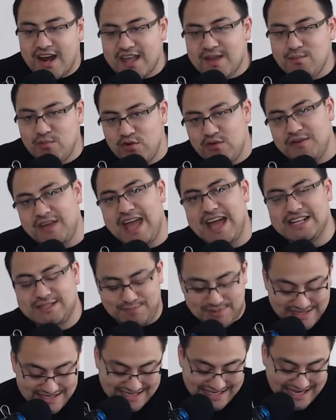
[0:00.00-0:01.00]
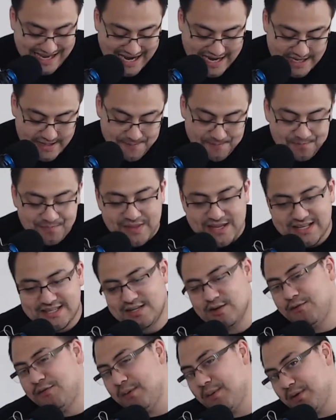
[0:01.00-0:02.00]
movie has been delayed
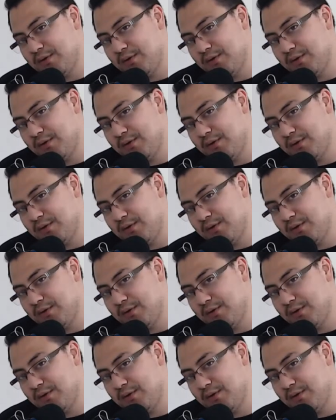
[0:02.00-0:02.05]
till February